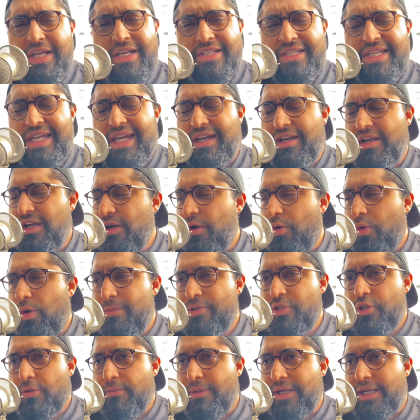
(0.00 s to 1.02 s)
Yeah, what I'm
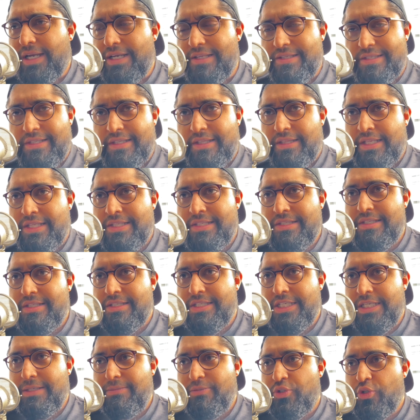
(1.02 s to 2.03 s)
talking about, guys, this is a
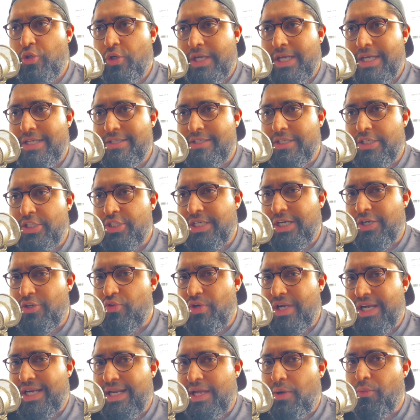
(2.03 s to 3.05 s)
team showcasing Shadow
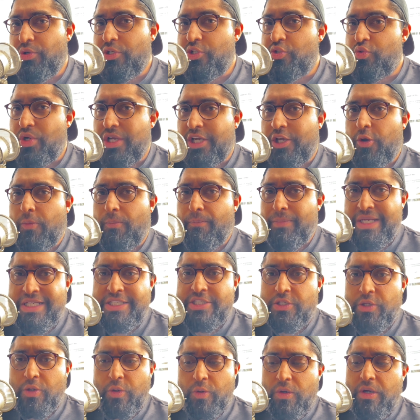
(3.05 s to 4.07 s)
Dragonite with Draco
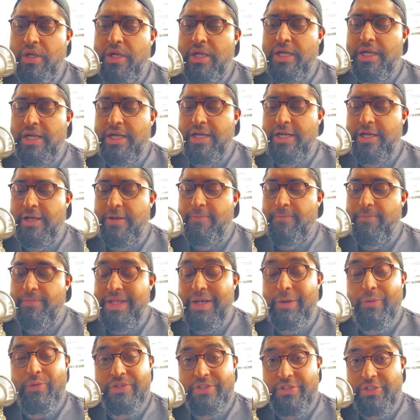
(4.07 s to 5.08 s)
Meteor.
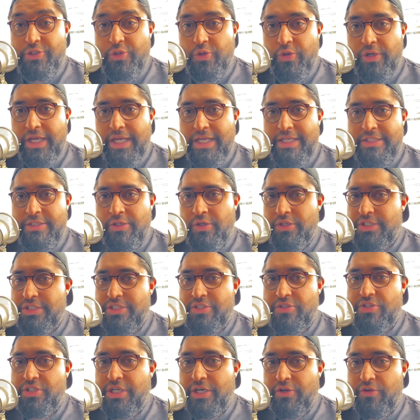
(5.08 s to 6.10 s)
That was a showcase, not
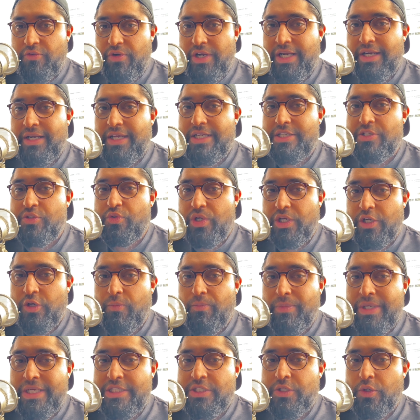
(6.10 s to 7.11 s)
just Shadow Dragonite. Draco
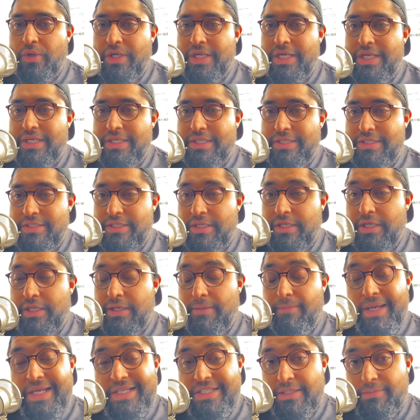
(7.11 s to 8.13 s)
Meteor is an
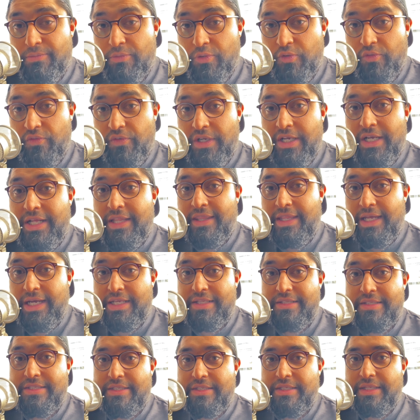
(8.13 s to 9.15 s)
amazing move
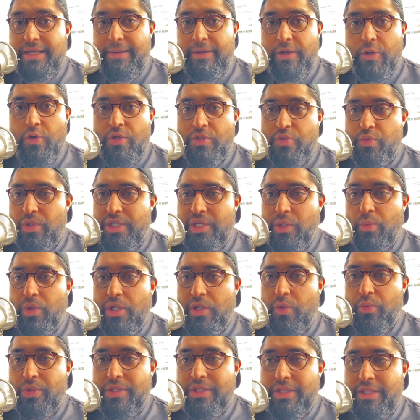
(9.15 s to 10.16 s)
that goes really
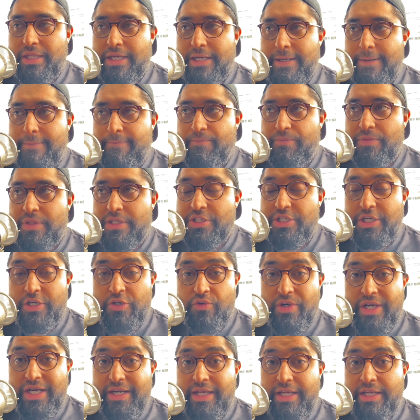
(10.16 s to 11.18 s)
well with Shadow
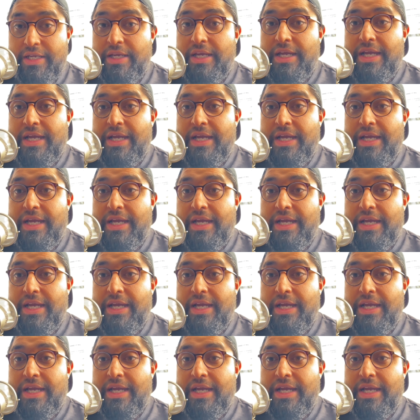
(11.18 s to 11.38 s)
Dragonite,